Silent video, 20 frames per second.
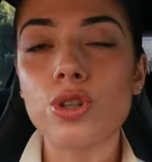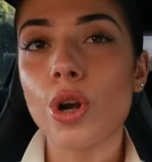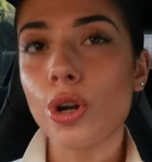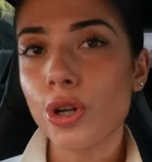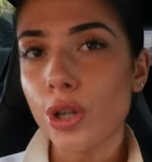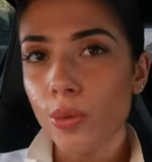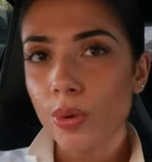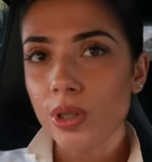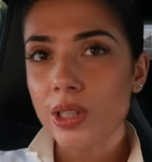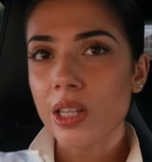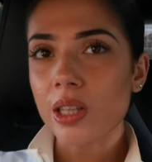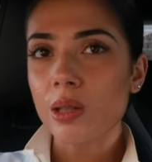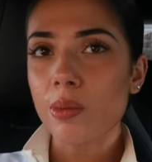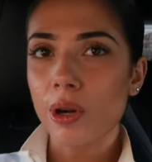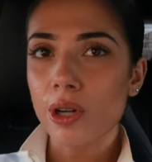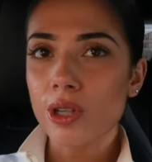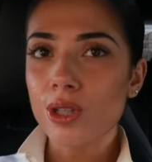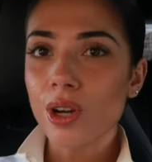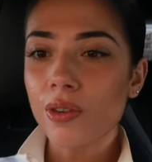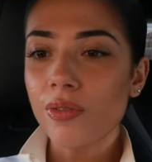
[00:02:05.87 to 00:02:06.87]
don't know what's at the
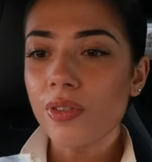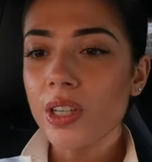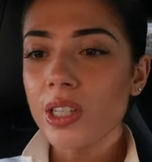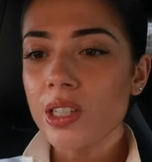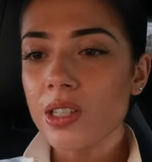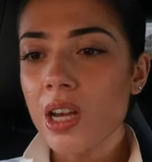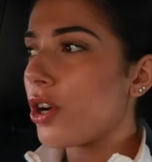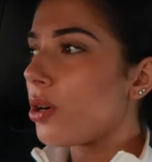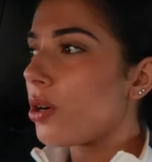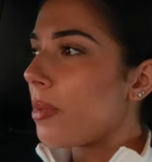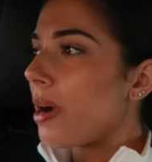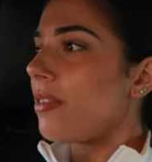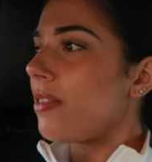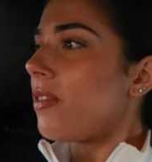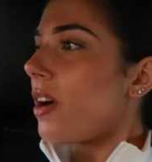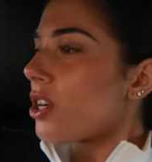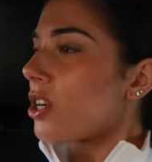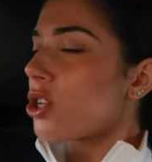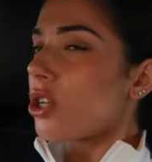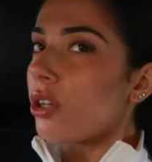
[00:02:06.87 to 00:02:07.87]
post office. I know my
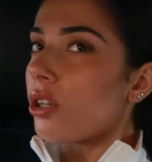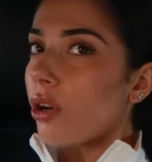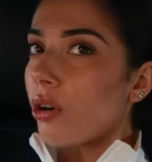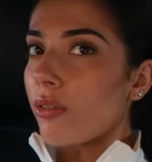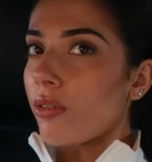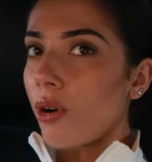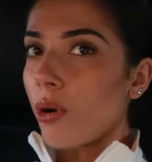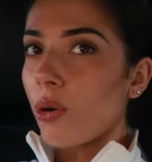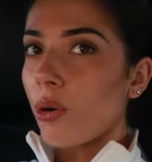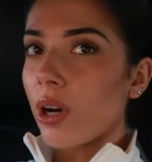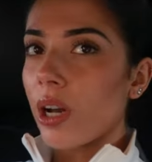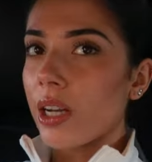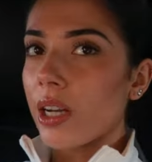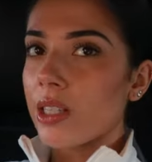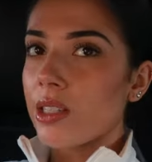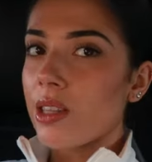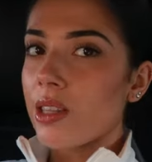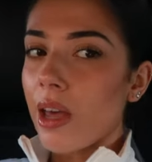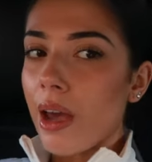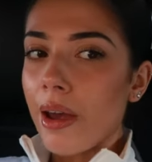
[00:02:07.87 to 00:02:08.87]
Fashion Nova order
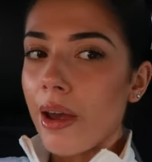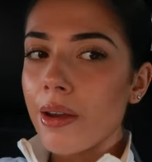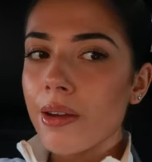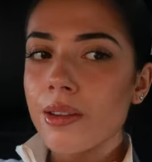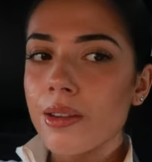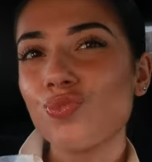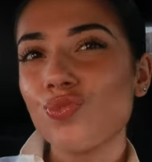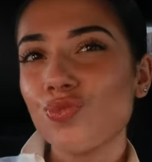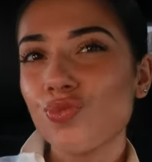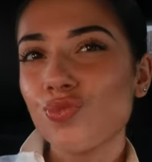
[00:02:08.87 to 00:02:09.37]
is there.